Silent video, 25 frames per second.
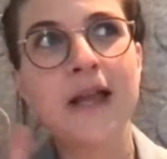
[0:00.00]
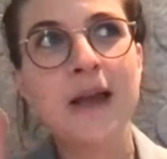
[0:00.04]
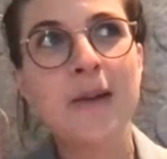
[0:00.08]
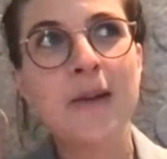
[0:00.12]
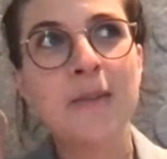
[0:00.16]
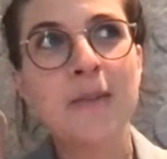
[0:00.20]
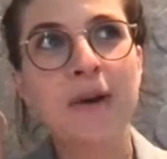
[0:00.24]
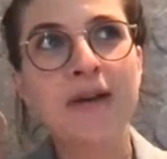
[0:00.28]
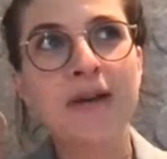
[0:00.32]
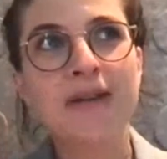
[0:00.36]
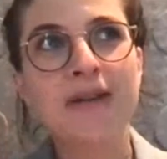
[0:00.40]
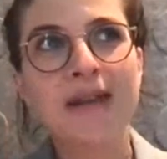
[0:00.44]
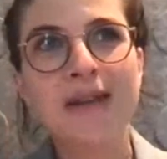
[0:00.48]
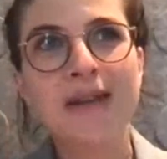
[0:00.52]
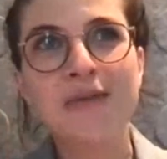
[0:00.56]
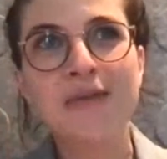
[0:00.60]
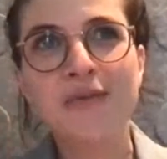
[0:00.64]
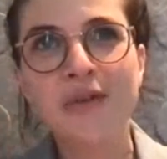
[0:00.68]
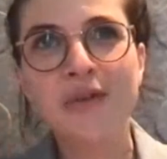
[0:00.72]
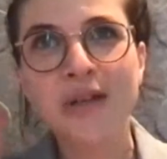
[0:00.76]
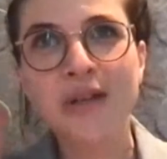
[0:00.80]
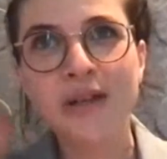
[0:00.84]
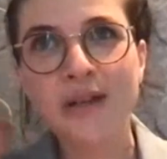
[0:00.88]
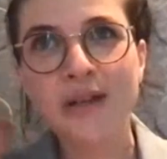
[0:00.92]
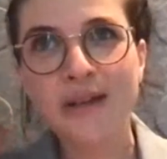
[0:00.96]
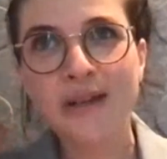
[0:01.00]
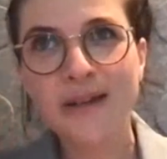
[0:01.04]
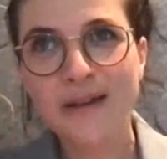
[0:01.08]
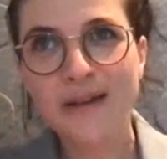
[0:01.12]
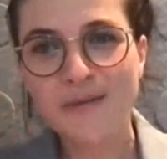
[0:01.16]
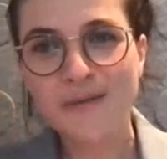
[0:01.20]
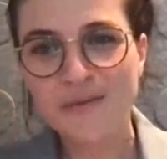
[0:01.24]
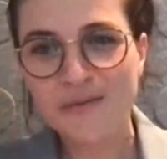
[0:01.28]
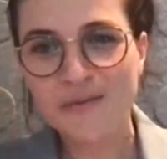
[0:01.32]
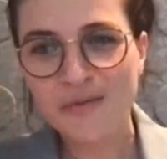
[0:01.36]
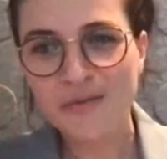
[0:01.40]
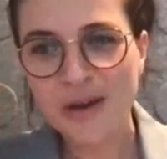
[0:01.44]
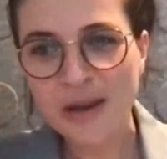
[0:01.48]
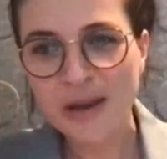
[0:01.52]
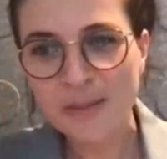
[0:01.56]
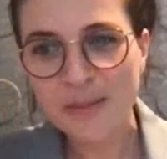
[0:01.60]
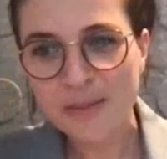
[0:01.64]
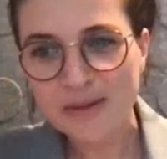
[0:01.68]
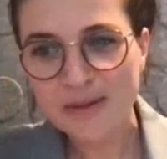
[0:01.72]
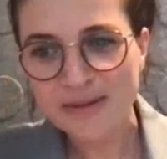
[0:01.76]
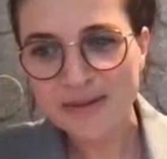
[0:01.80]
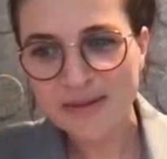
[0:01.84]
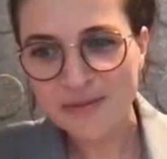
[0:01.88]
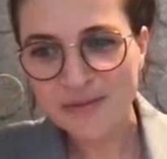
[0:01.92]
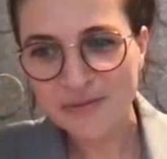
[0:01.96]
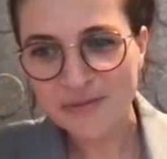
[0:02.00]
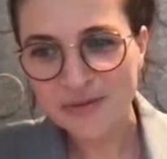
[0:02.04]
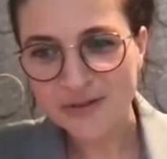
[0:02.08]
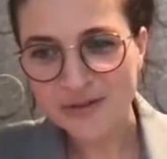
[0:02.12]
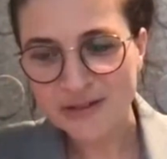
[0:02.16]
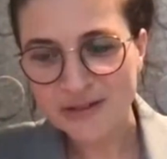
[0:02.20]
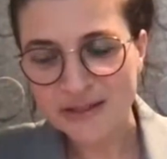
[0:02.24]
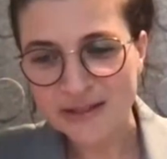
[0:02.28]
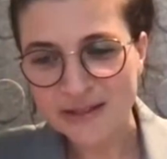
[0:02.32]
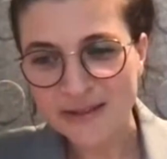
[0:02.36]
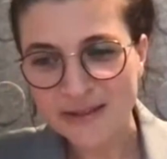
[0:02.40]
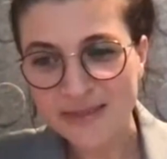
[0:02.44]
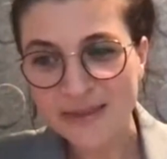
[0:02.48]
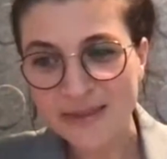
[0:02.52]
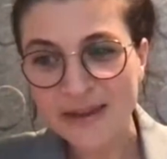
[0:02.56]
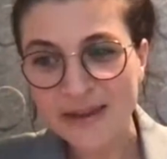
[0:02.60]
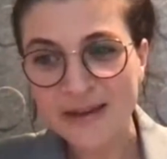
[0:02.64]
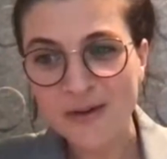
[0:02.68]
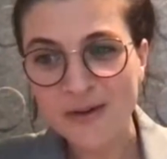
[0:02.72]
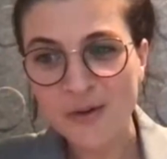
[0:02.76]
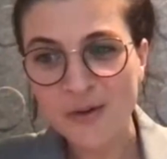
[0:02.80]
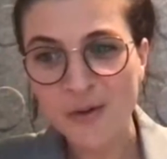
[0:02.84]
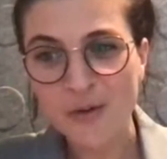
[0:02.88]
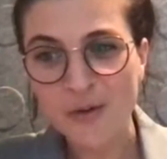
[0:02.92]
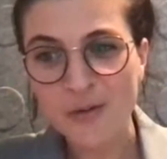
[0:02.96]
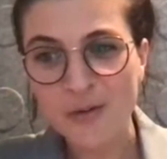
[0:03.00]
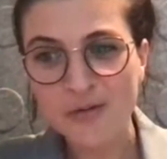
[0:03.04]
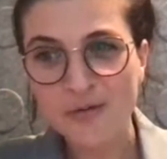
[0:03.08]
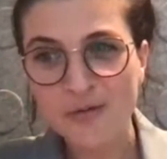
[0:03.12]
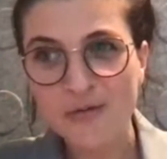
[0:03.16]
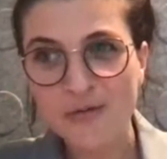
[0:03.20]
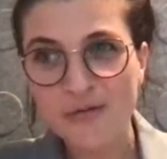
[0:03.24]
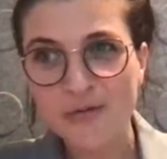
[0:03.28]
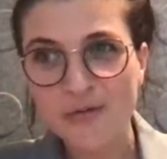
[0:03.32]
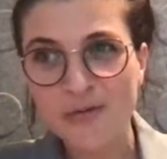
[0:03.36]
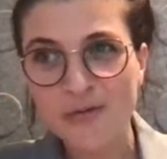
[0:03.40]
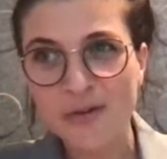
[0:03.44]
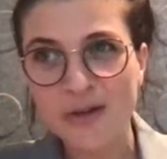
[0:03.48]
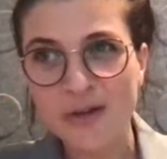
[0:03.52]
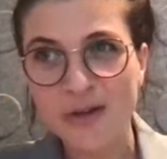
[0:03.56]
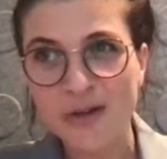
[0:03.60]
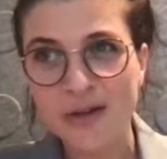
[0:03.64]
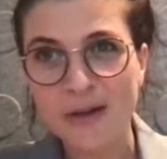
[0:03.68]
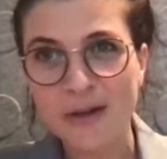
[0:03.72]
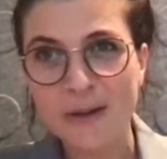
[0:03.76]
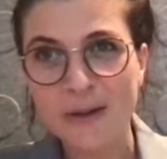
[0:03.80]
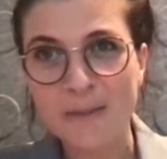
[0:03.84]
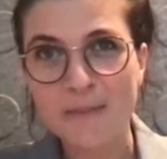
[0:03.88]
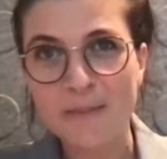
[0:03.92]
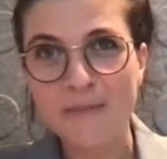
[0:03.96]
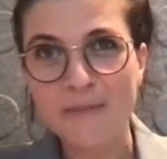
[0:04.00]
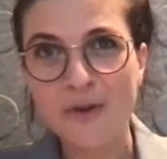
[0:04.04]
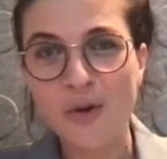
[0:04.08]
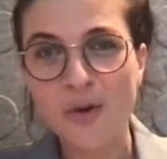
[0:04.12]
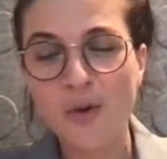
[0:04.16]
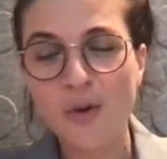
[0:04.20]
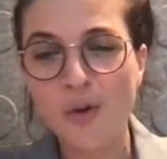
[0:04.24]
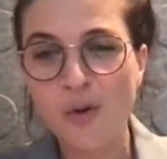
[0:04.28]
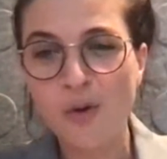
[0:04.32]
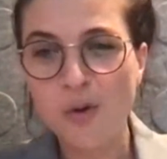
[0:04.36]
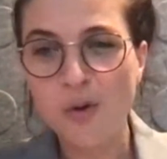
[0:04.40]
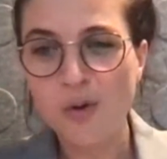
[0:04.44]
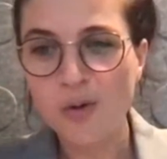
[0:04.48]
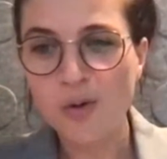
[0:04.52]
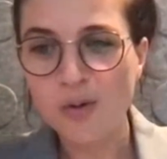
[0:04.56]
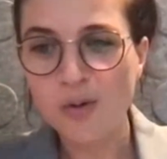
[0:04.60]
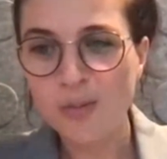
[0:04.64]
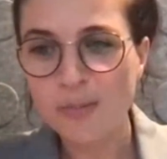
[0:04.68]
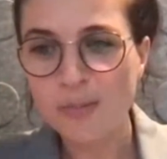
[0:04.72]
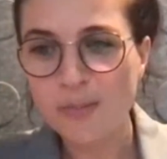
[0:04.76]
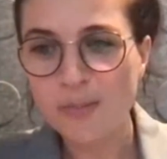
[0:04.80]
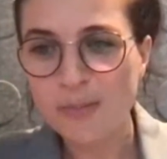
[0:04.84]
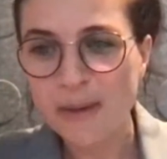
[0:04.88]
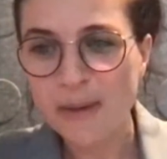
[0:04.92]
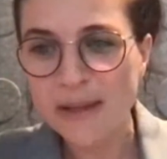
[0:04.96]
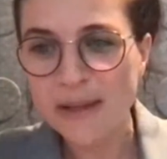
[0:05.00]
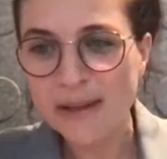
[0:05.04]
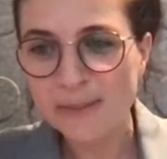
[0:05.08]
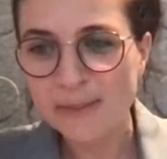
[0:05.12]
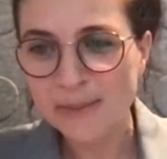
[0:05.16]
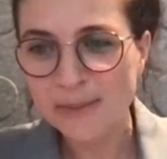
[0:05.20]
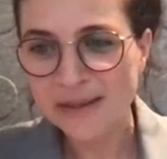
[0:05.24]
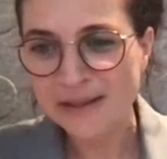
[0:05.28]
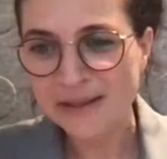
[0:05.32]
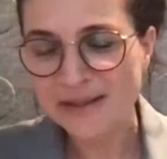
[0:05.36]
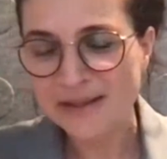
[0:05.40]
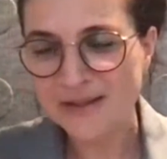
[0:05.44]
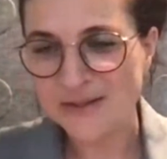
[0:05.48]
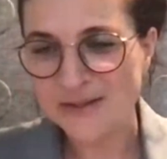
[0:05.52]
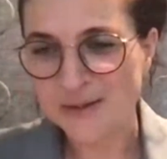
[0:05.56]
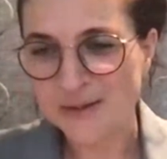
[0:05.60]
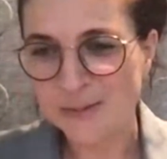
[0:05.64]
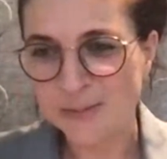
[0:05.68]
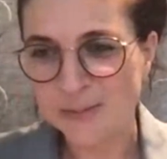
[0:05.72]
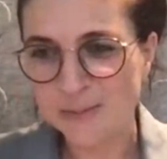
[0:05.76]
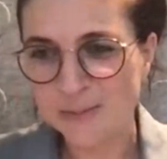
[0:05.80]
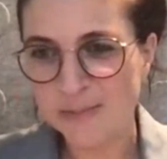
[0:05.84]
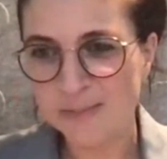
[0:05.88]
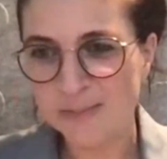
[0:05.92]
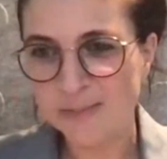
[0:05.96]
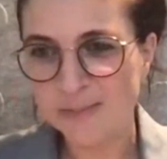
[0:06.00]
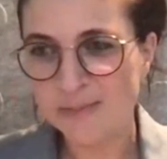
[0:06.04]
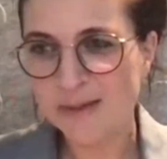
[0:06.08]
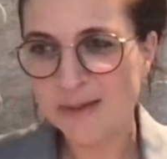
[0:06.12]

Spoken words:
But if we can frame it differently, think of the whole minimalism